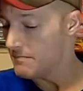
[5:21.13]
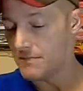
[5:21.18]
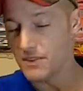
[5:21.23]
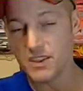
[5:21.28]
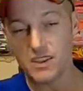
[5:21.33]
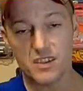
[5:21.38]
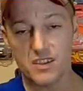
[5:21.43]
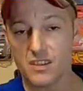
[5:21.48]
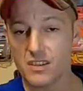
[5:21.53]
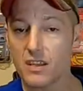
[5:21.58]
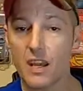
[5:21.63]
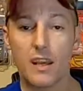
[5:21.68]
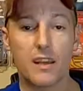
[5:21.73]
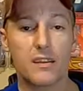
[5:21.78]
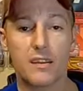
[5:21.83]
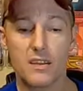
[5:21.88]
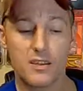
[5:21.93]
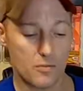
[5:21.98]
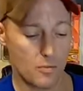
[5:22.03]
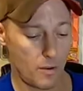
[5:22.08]
You just take
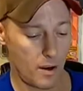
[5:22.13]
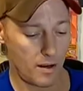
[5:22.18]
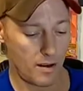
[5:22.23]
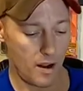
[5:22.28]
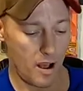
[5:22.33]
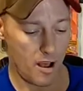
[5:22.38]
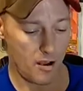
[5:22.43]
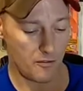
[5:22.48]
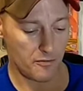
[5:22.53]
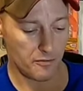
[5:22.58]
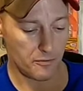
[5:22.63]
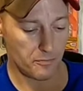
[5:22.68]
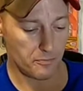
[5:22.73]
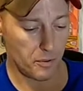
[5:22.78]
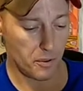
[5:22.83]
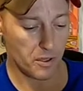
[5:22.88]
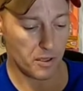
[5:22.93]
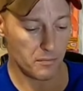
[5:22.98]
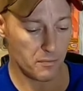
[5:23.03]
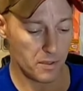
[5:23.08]
these right off,
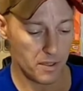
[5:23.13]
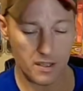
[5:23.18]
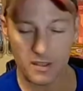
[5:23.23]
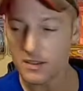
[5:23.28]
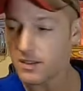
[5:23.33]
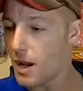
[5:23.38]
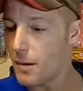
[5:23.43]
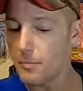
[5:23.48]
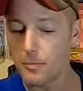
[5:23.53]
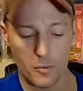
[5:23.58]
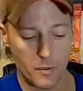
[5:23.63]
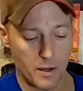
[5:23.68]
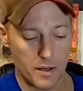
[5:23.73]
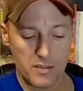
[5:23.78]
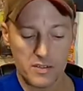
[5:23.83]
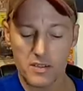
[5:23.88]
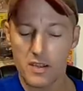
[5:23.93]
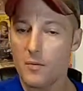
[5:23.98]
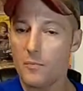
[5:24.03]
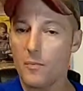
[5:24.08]
put them in a Tupperware
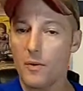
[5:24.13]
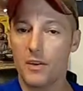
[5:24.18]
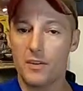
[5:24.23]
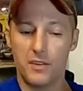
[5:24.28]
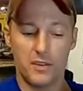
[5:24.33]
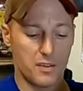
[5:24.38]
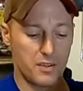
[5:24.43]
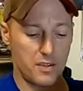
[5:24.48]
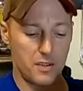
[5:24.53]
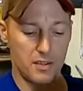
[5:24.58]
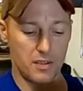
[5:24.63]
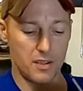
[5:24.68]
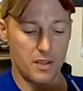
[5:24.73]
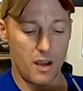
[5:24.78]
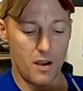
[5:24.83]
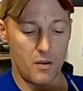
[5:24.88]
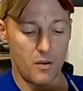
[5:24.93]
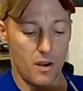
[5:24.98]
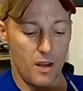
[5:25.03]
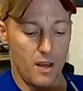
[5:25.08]
somewhere, and you're good to
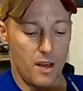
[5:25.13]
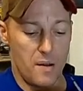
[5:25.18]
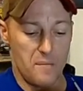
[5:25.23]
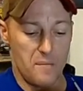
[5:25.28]
go.